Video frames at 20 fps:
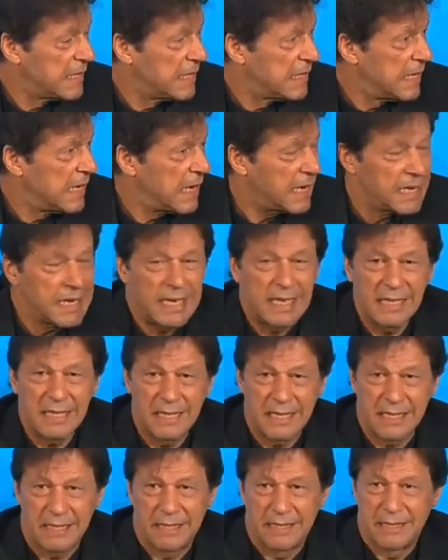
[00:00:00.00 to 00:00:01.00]

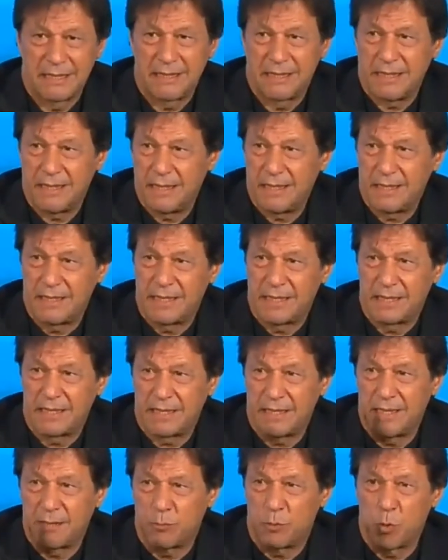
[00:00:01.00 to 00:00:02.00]
unless
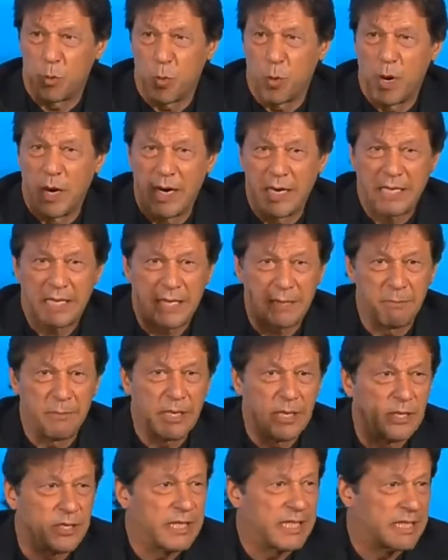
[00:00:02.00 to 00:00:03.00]
the world
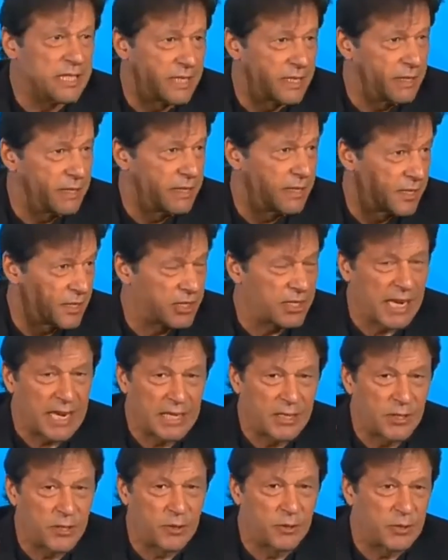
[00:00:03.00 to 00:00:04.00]
community
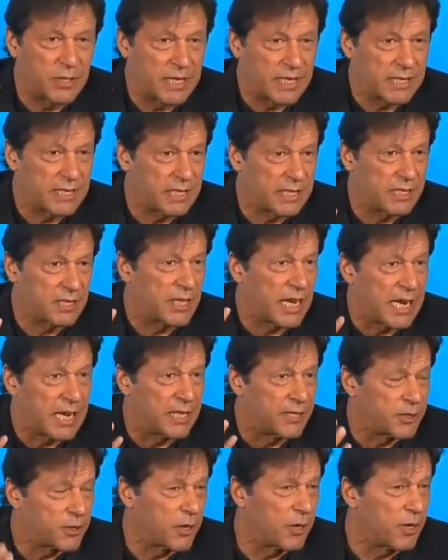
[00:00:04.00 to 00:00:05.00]
decides to take this
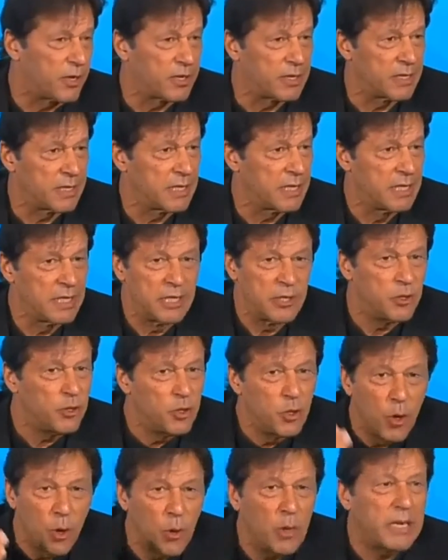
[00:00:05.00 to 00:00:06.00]
challenge on,
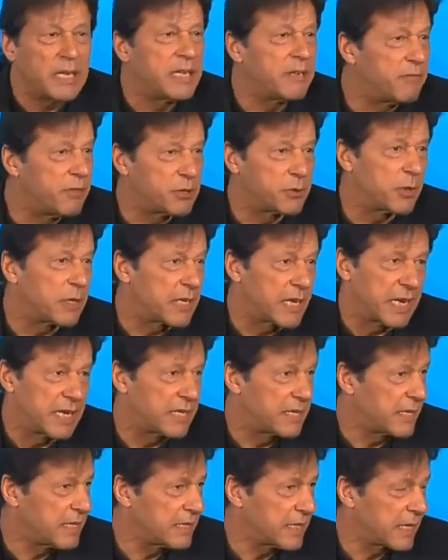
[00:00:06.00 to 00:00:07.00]
no individual
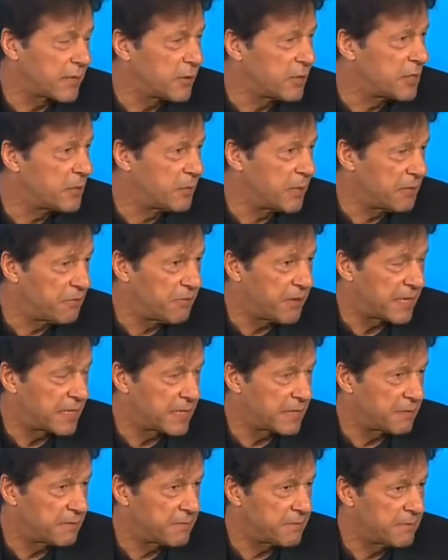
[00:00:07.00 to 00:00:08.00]
countries are going to be
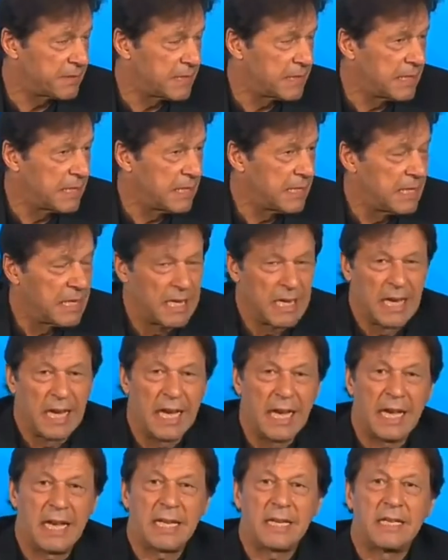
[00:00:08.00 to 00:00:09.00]
effective.
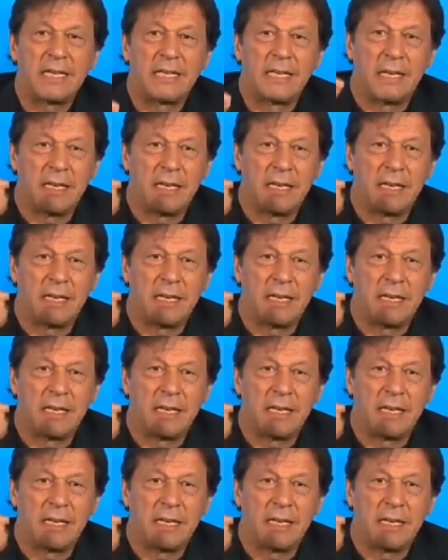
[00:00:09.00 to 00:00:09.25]
And